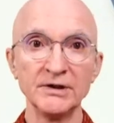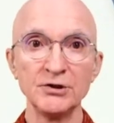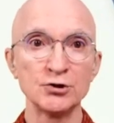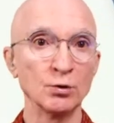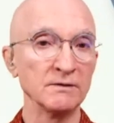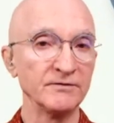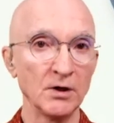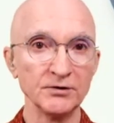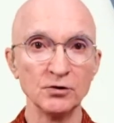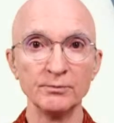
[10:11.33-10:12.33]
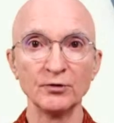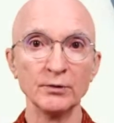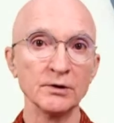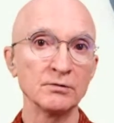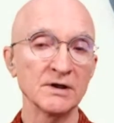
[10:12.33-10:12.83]
short volumes, or
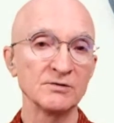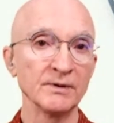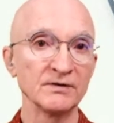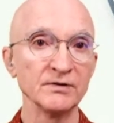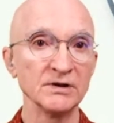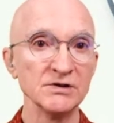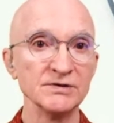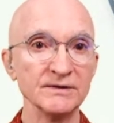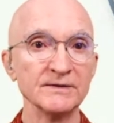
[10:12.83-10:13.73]
incorrect specifications.